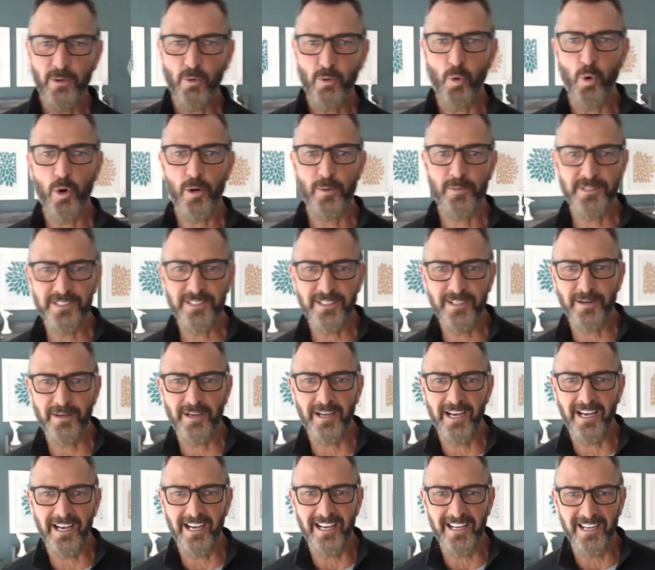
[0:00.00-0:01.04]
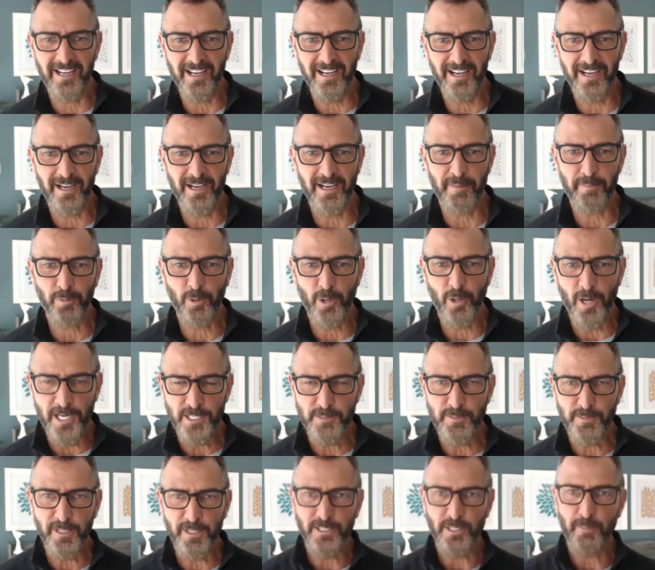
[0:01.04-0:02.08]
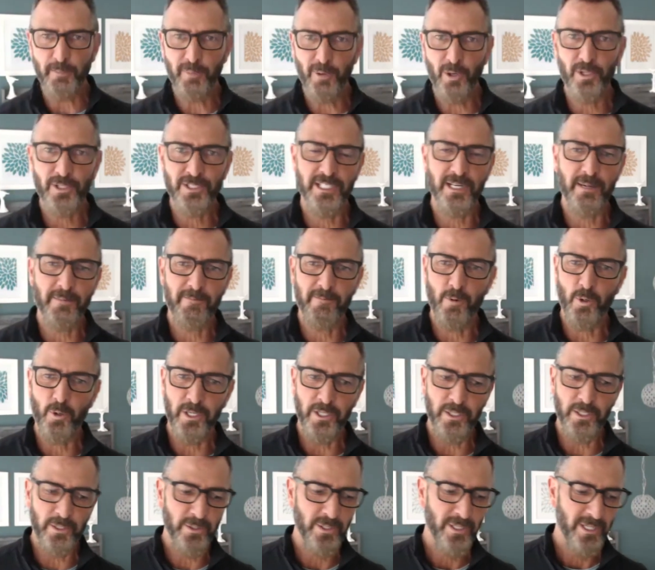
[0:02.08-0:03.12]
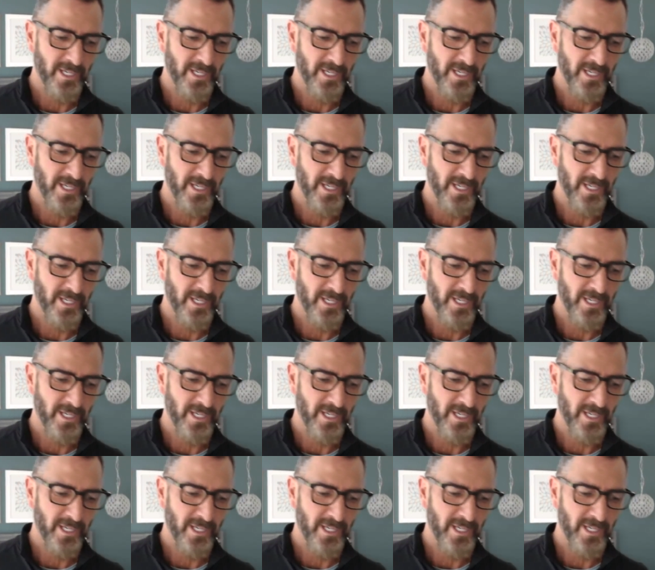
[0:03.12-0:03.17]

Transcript: warms a prospect, a person up for you,